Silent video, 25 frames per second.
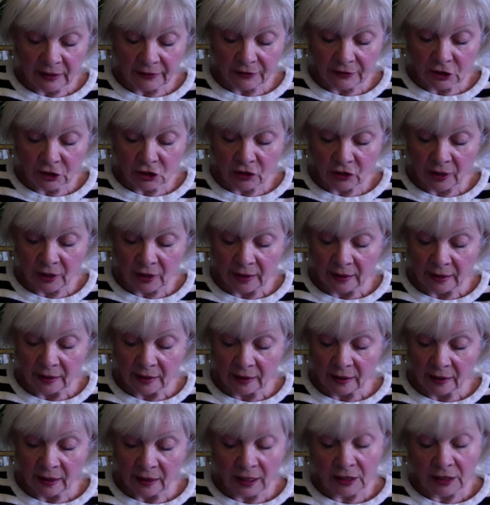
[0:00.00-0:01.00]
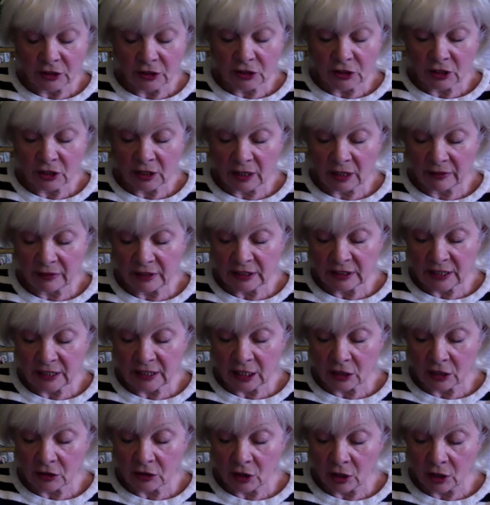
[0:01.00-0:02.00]
to drink and to nourish their
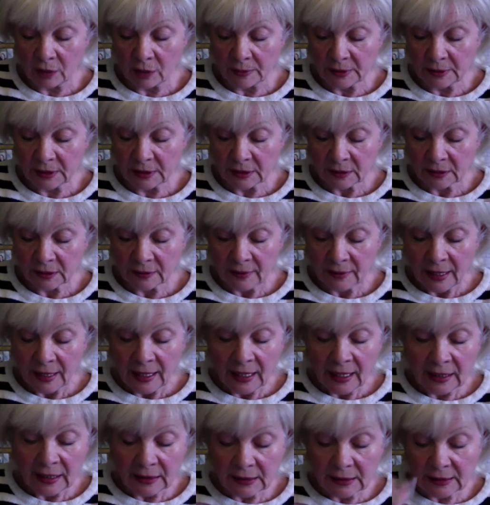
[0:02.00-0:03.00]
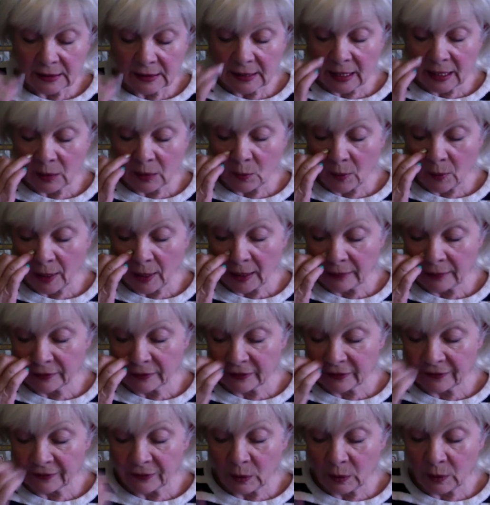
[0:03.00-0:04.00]
crops. In the same way, if the
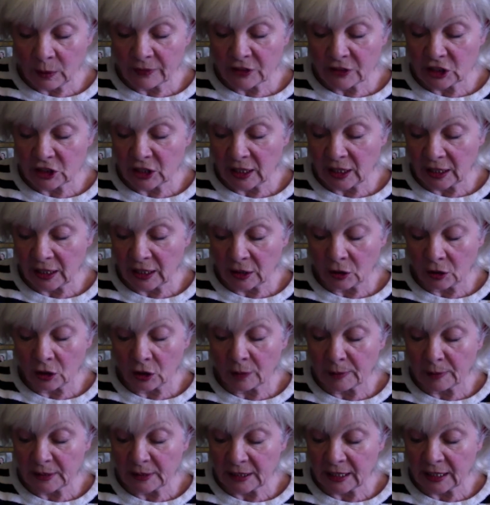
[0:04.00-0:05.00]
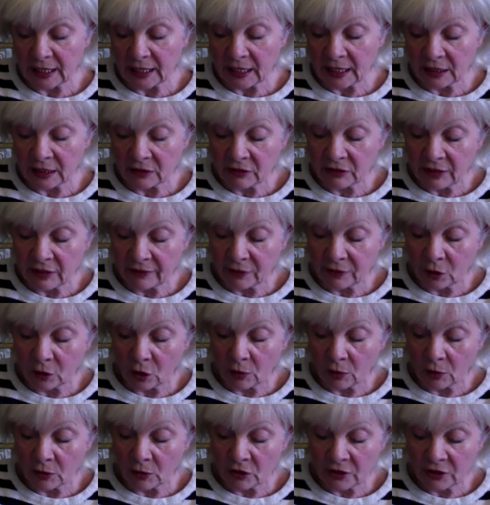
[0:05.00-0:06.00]
flow of chi along a particular river or
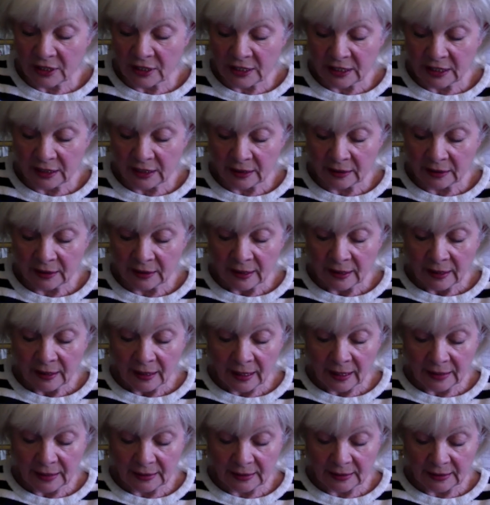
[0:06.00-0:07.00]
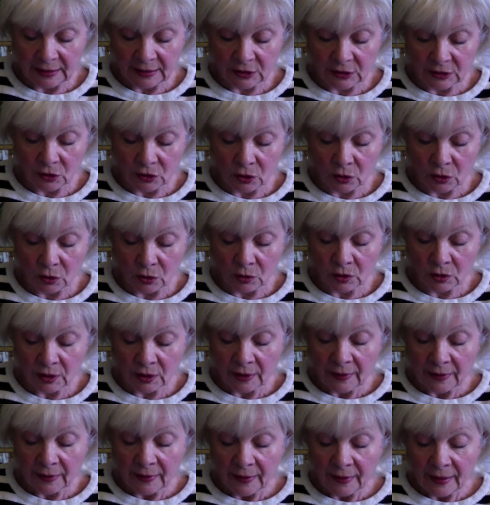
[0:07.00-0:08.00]
meridian is
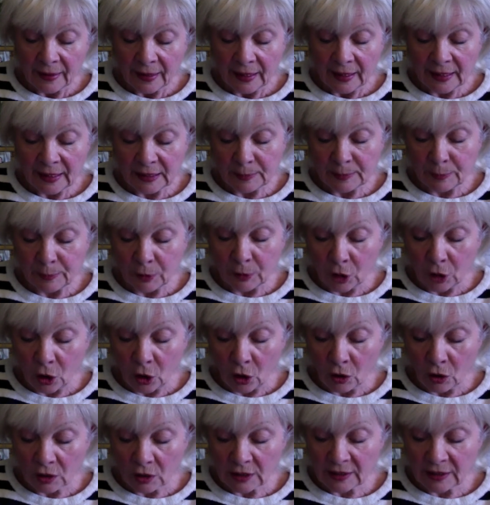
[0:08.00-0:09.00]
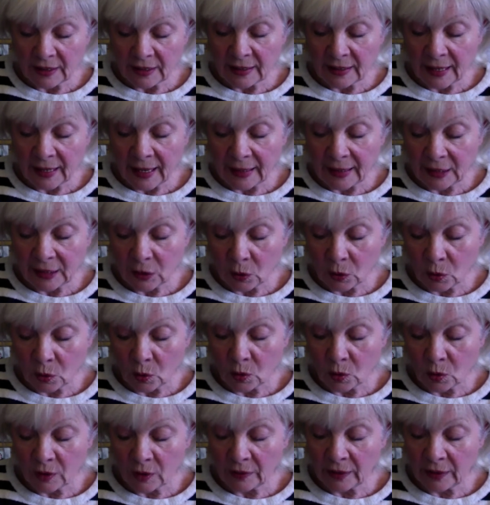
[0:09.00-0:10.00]
blocked, then any
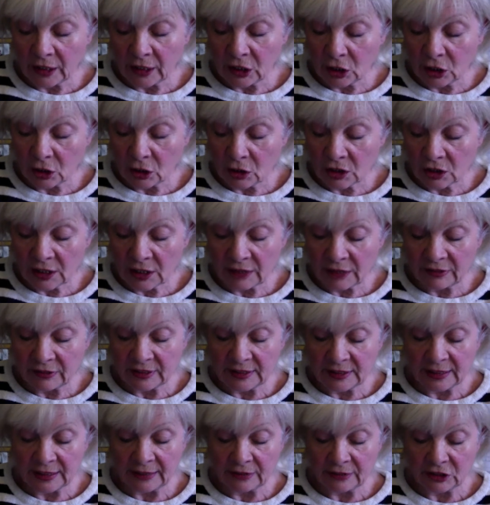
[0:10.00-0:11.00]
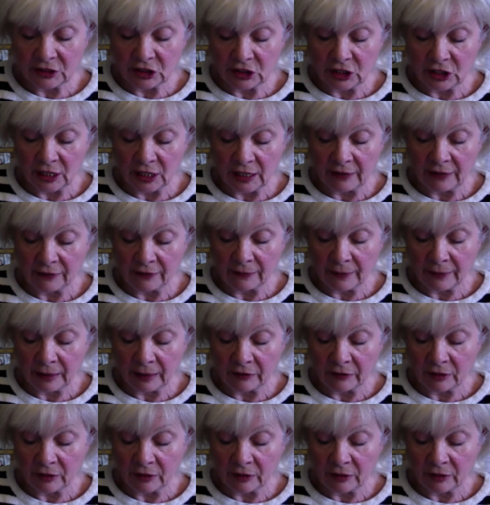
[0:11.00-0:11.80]
organ that usually receives chi from that